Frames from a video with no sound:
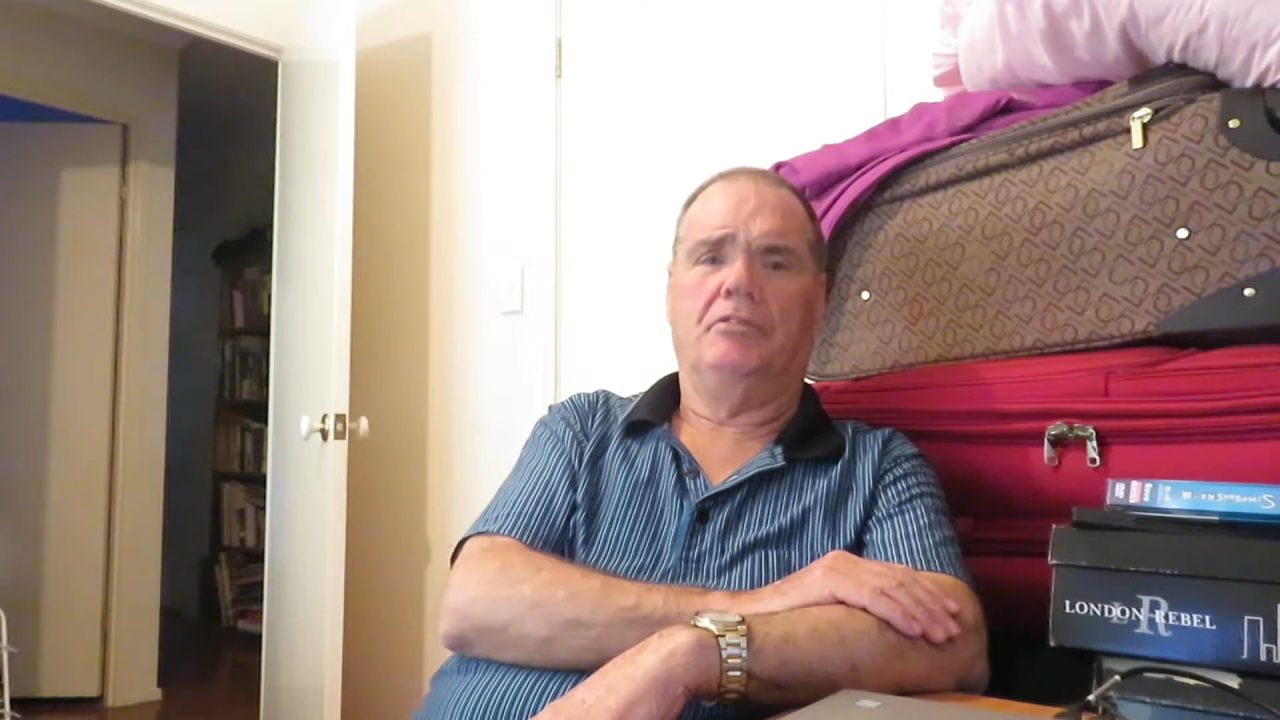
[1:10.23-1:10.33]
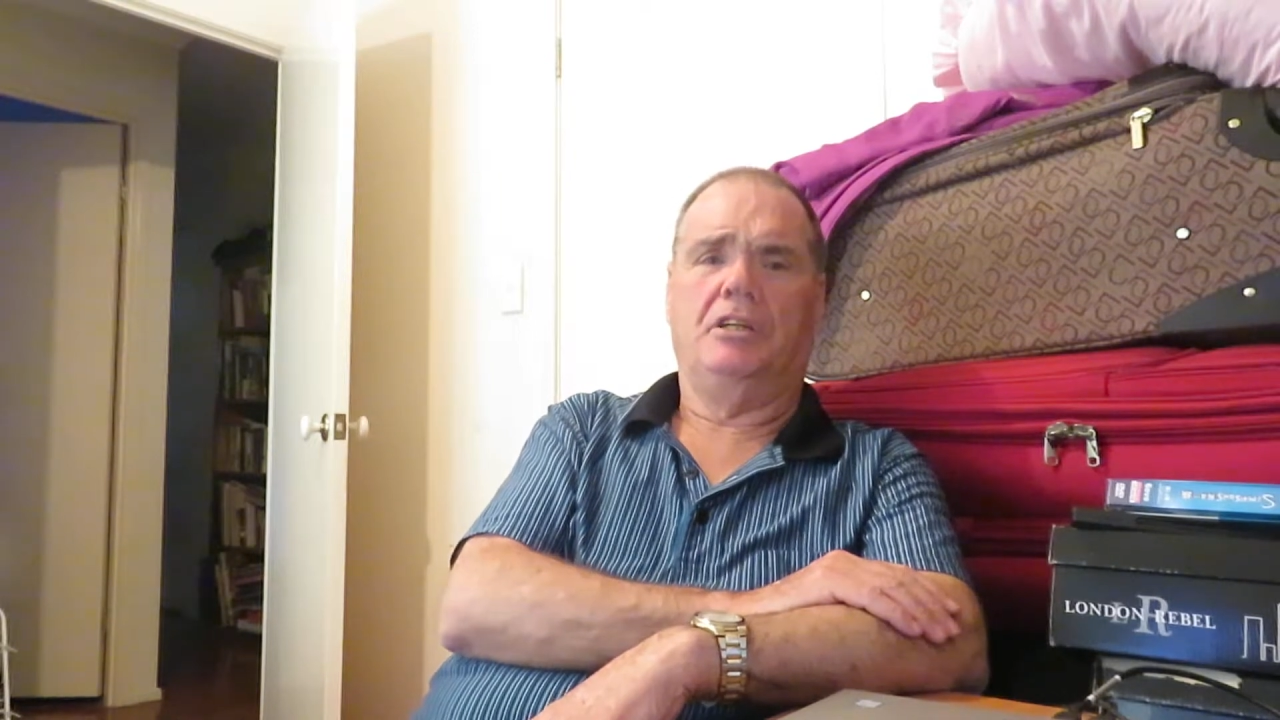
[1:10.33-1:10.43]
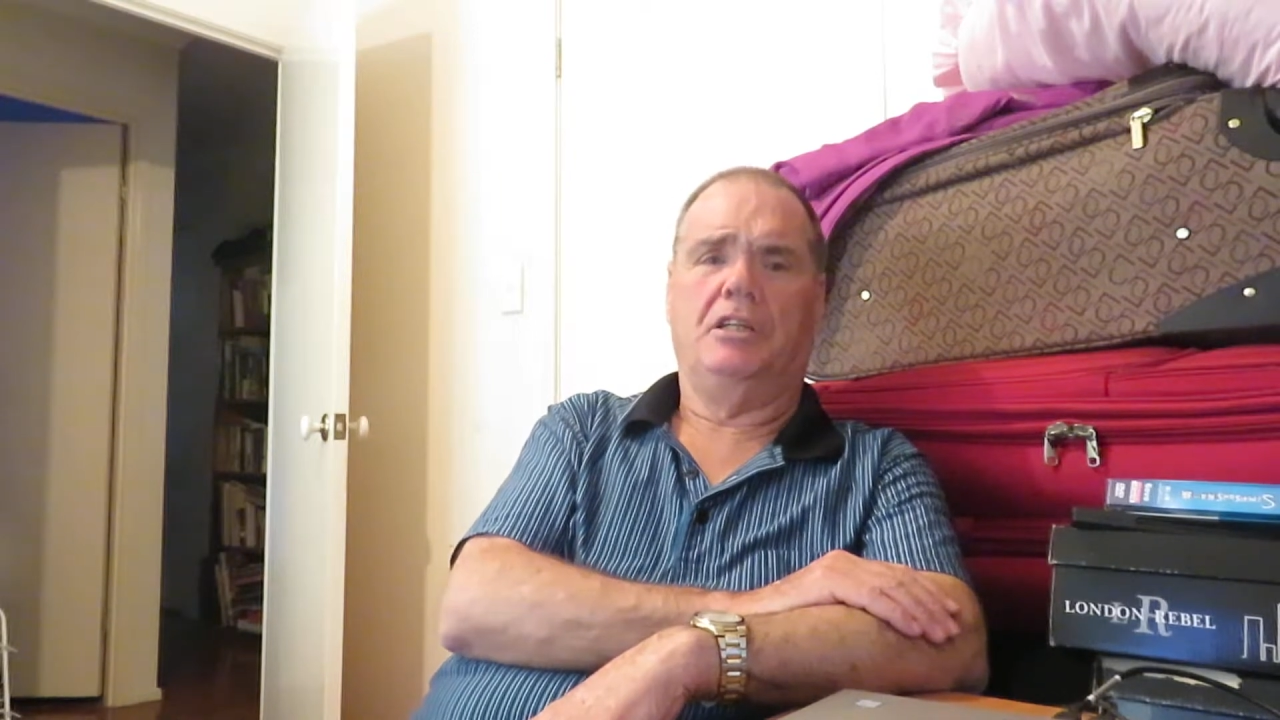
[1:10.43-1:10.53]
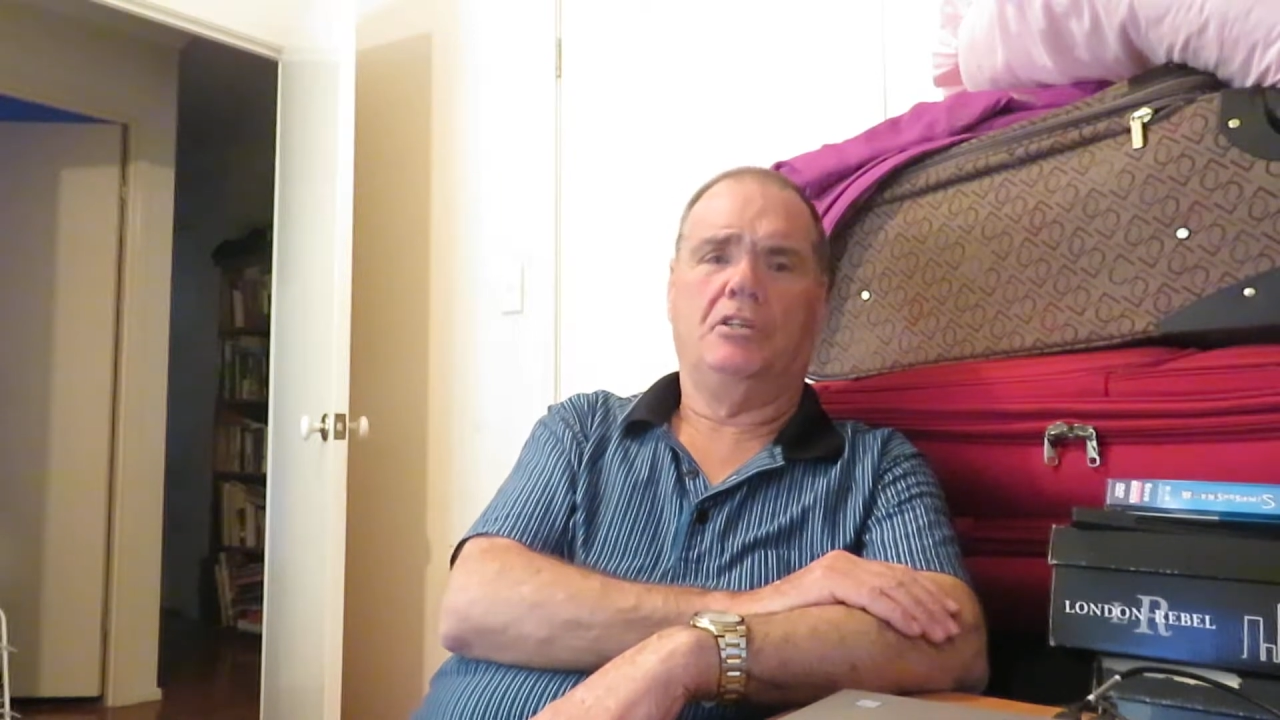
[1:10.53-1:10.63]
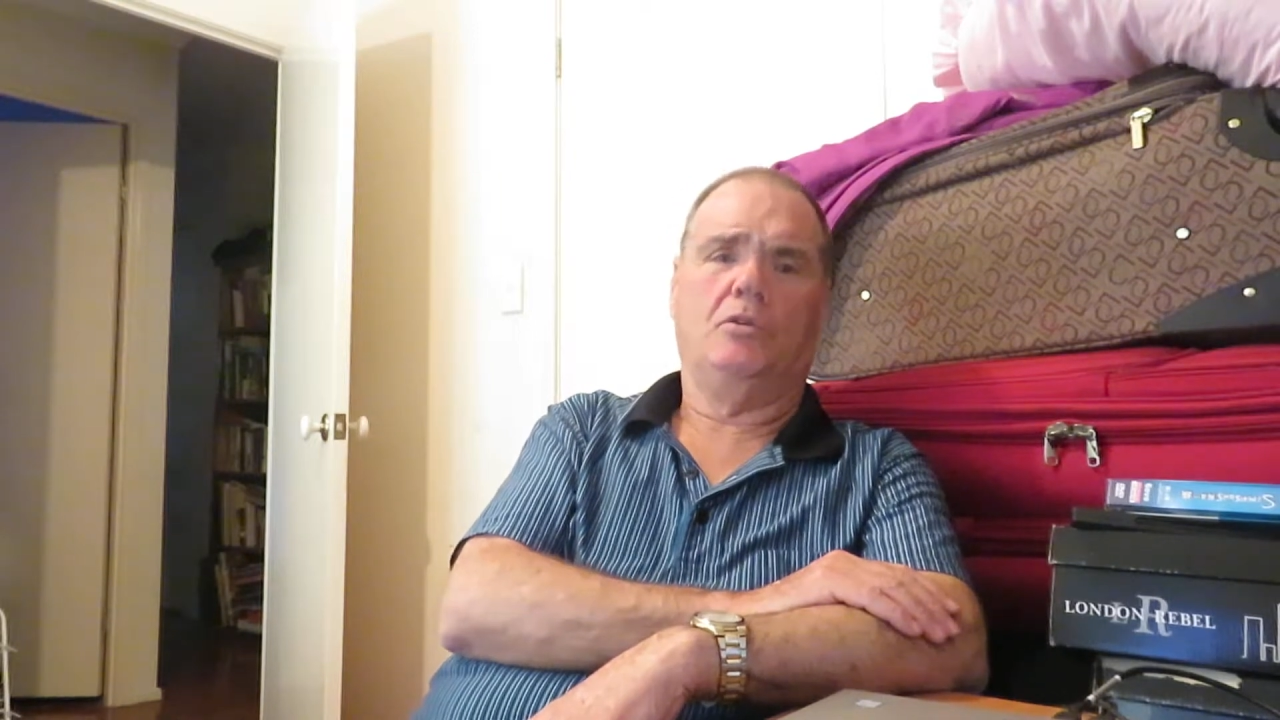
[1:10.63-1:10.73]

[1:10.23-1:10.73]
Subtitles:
they